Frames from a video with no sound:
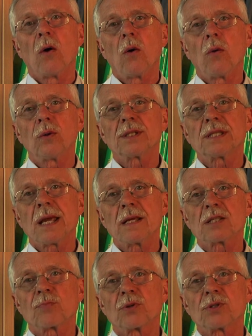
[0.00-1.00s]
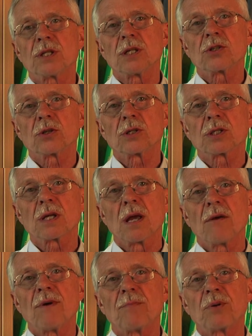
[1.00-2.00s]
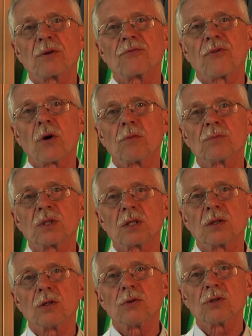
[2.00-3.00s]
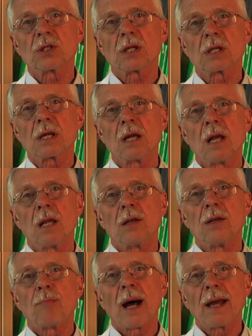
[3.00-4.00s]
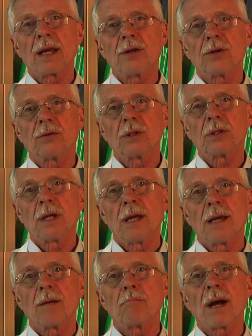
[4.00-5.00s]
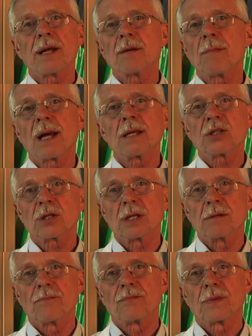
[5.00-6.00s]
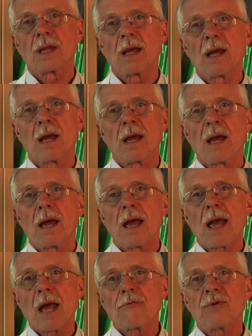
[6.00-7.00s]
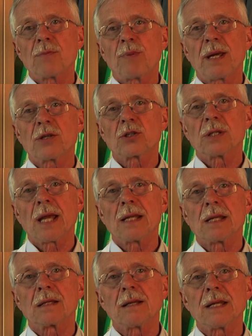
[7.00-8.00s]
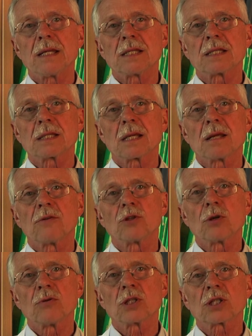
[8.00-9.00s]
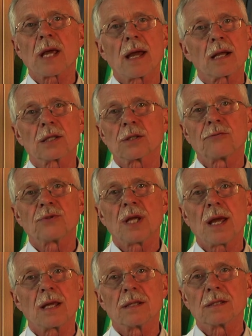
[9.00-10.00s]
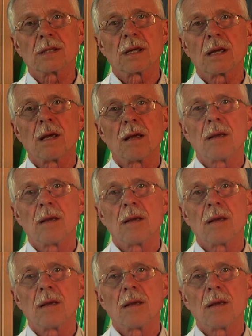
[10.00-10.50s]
All TACE procedures were performed using lipiodol and mitomycin. Every patient had at least 2 cycles of TACE.